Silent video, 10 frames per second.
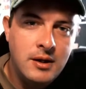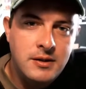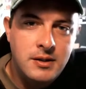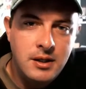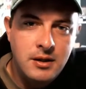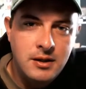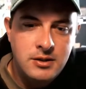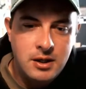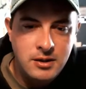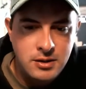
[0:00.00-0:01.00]
Good to see
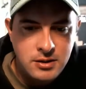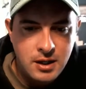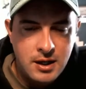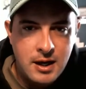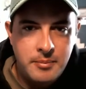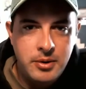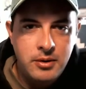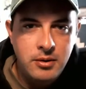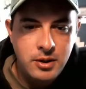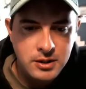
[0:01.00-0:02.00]
everybody, though.
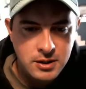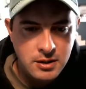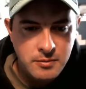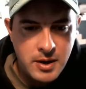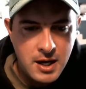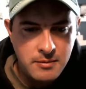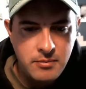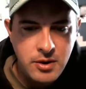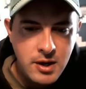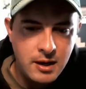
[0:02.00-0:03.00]
Let's see. Let's start at the
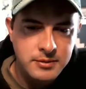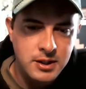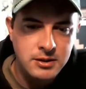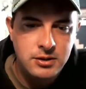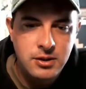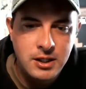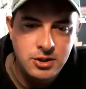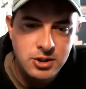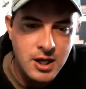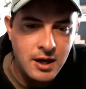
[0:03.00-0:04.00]
top. You know what? Start
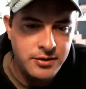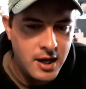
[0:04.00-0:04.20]
at the bottom.